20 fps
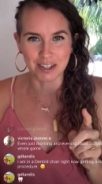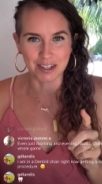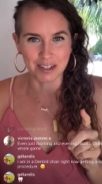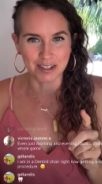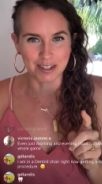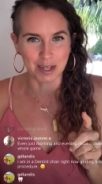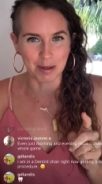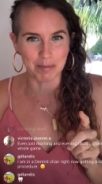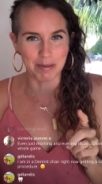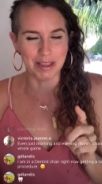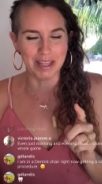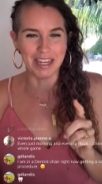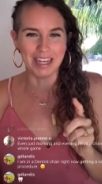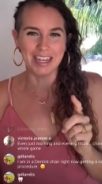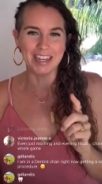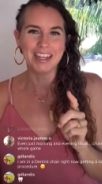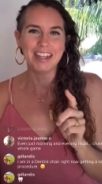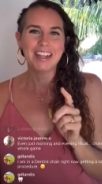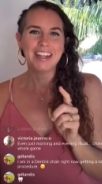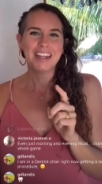something.
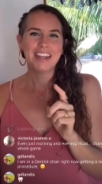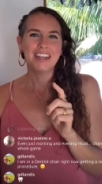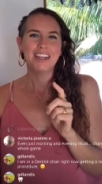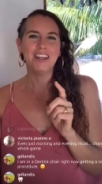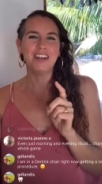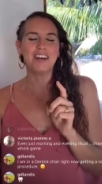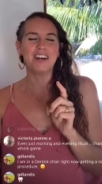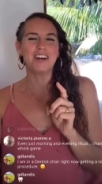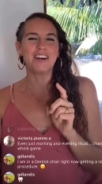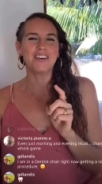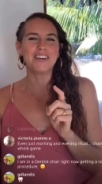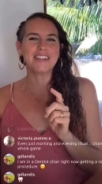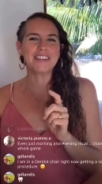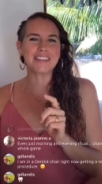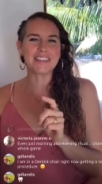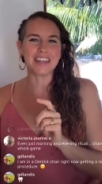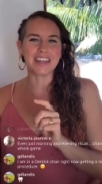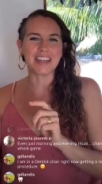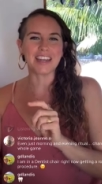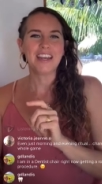You know, it's
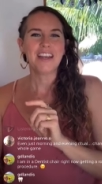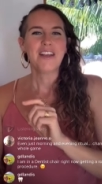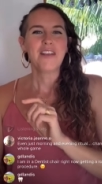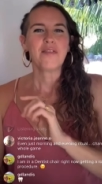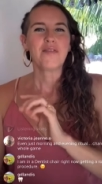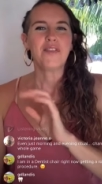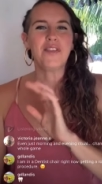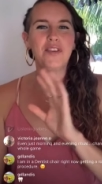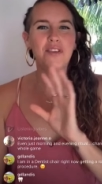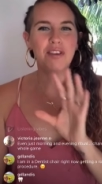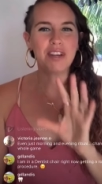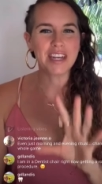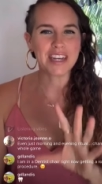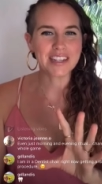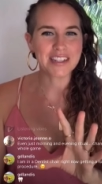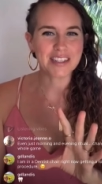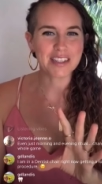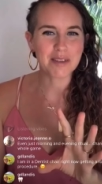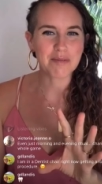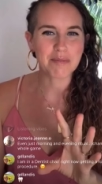like you get to
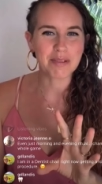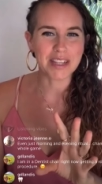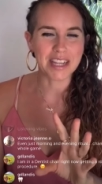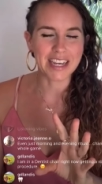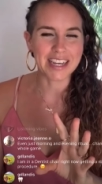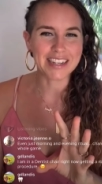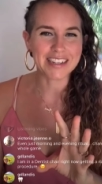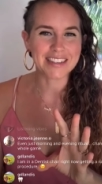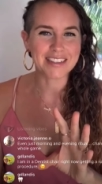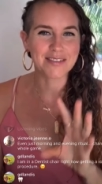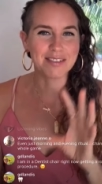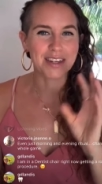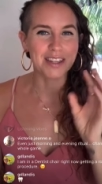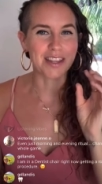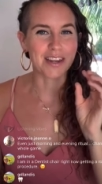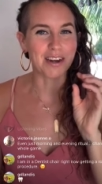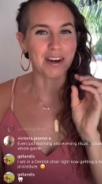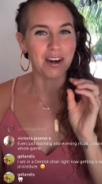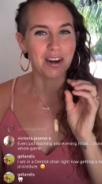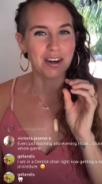the place where there
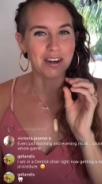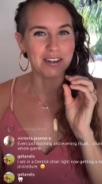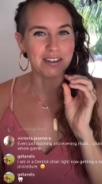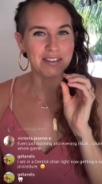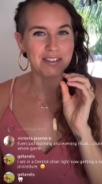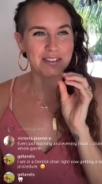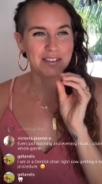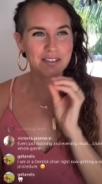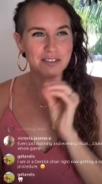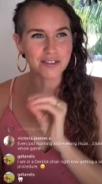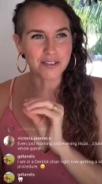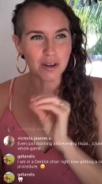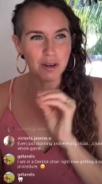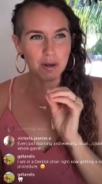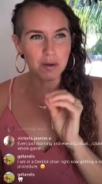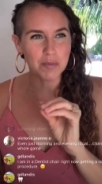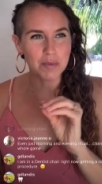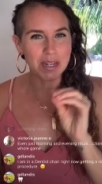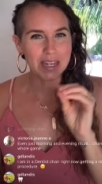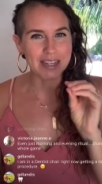are so
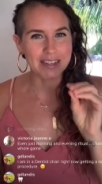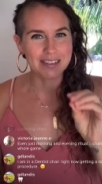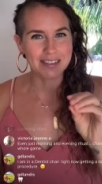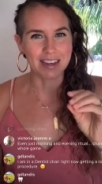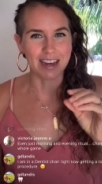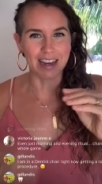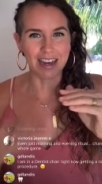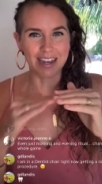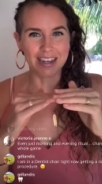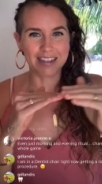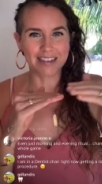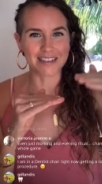many signs that are